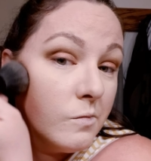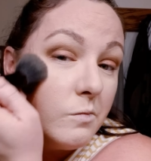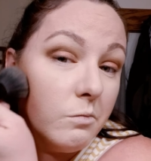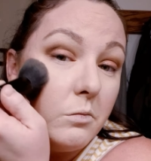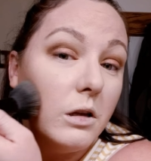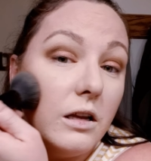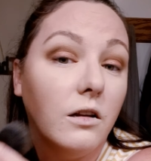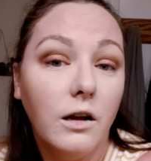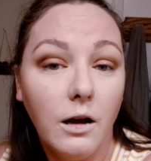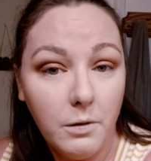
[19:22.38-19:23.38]
and blend it
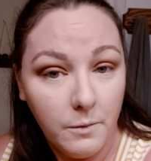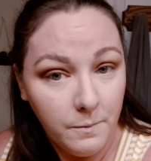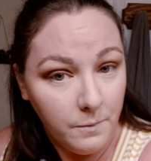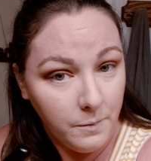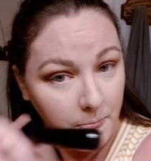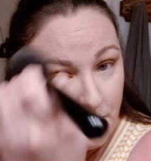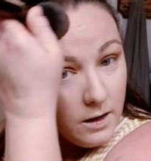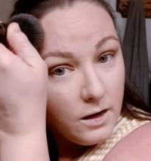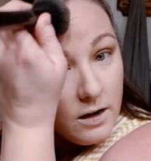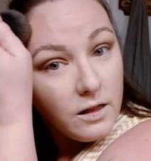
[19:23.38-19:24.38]
up,
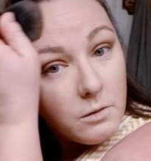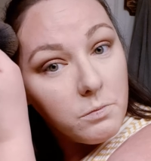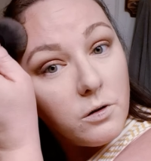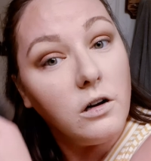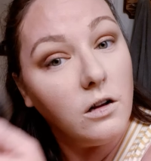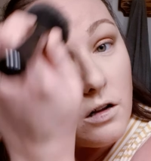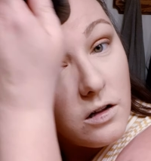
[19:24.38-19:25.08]
and then put it